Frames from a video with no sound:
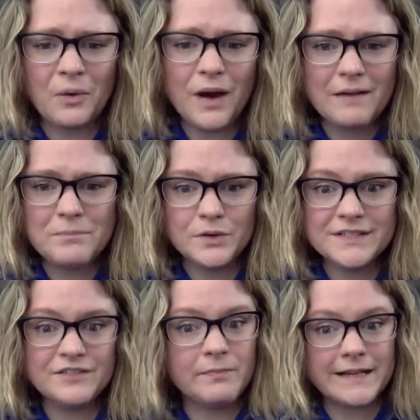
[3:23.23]
Most
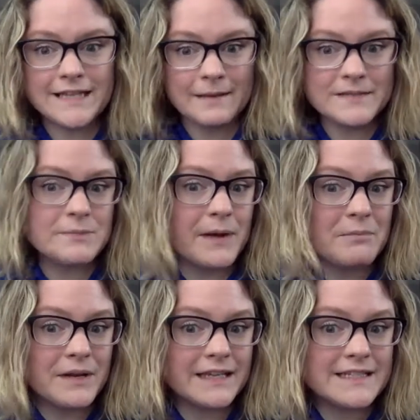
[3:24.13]
of my time is spent
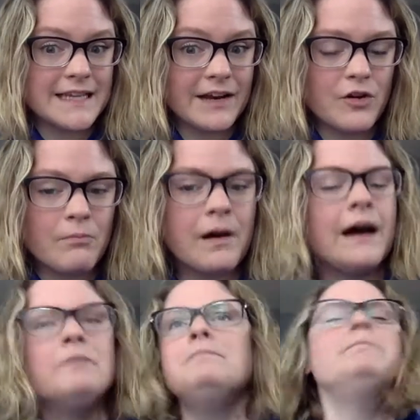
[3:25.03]
being a stay-at-home
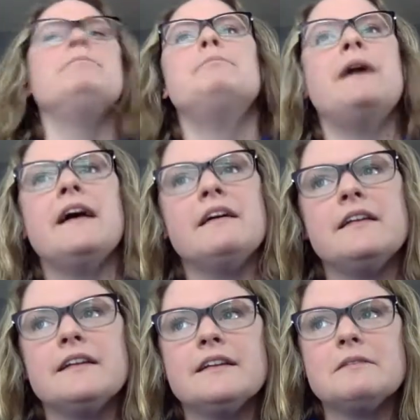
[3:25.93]
mom, but
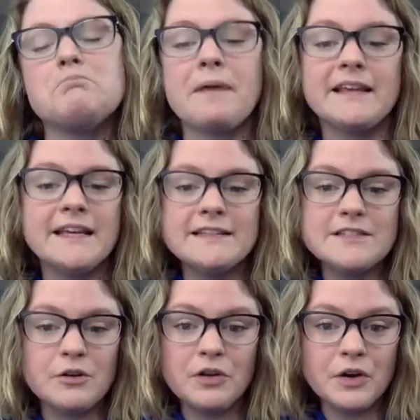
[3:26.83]
my kids
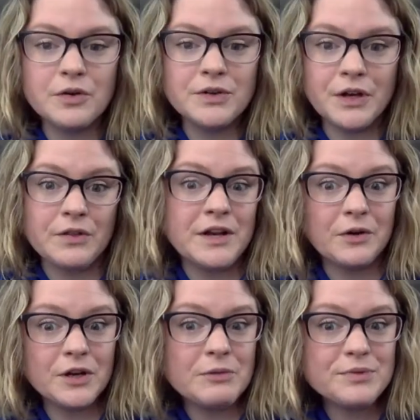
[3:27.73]
don't go, they don't
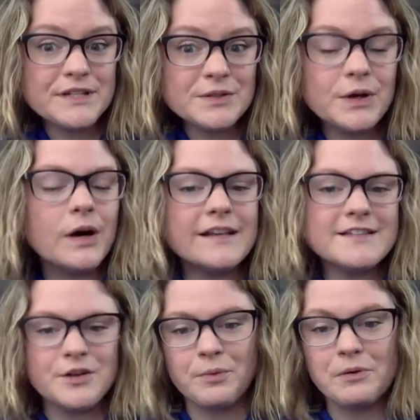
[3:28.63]
go to preschool, and
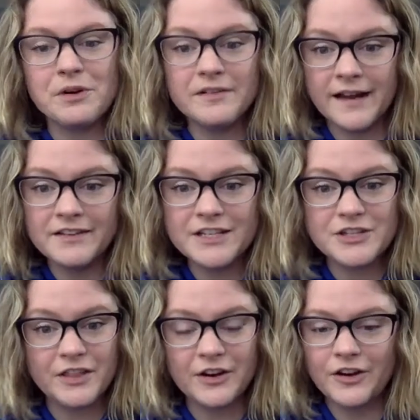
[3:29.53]
so we were around each
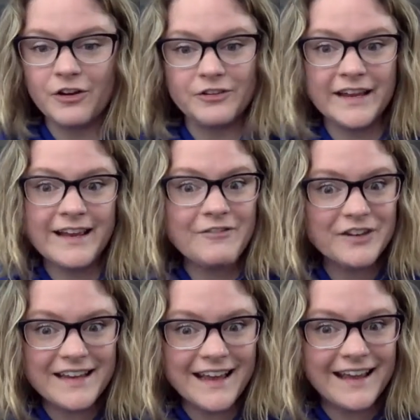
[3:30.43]
other all day, every
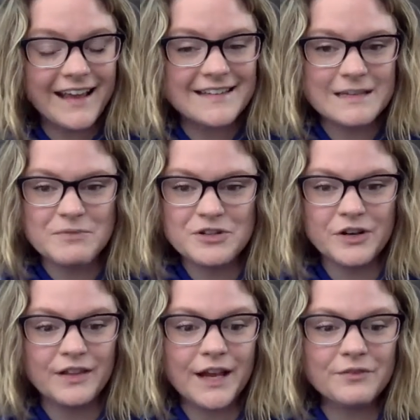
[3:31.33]
day, as I'm sure a
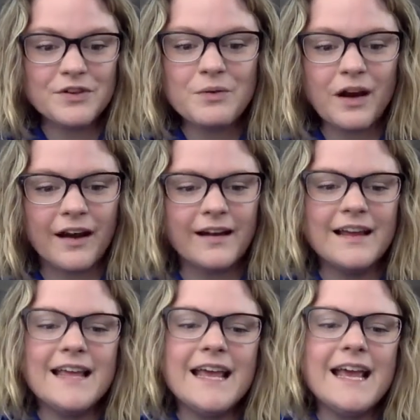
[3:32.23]
lot of you are.
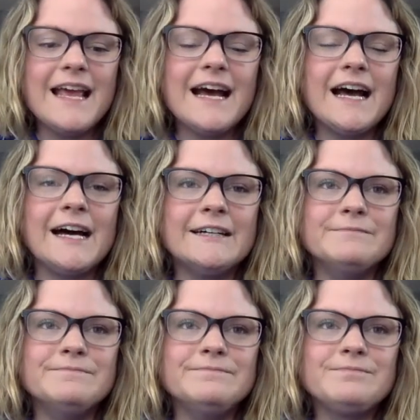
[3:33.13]

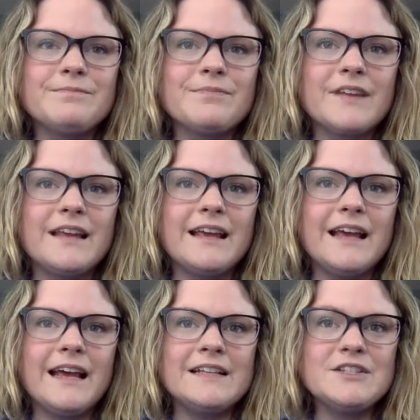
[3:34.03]
And
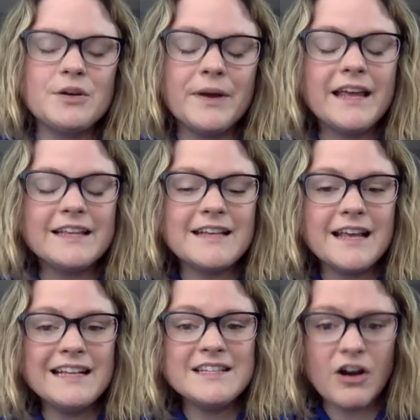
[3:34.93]
so
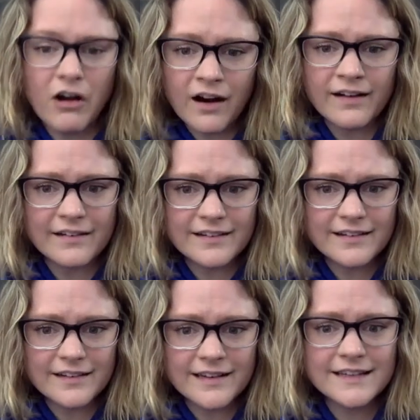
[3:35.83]
it's hard.
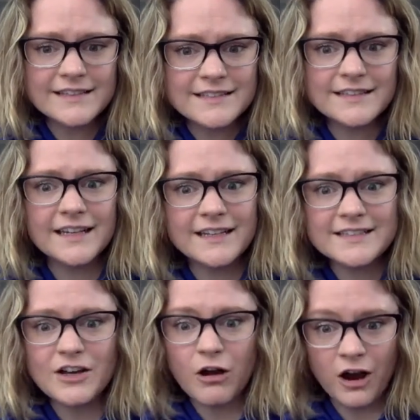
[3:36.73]
It is
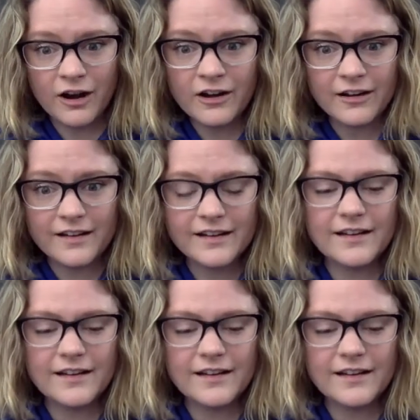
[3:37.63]
hard.